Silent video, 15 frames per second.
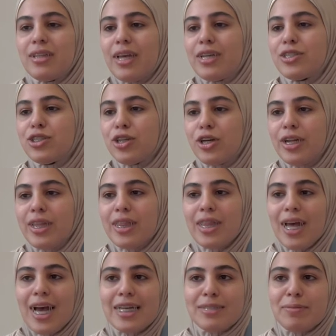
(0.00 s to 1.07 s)
certain
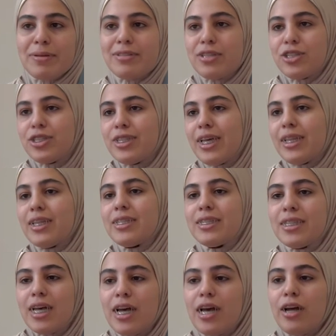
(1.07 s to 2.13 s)
aspects such as the
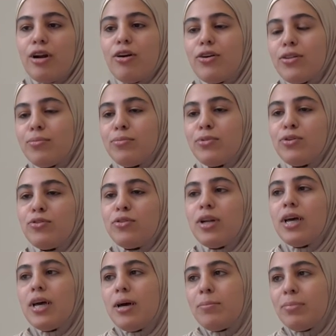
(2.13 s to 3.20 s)
sun or the moon
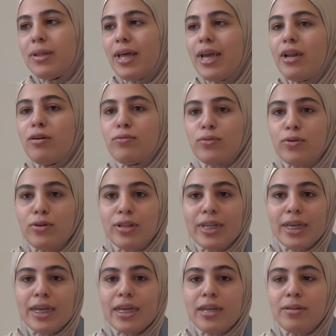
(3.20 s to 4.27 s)
played a role
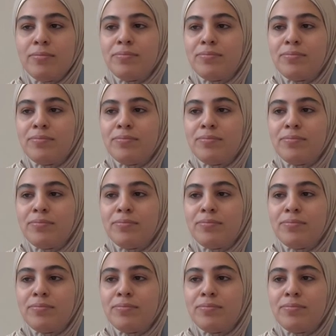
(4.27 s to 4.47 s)
in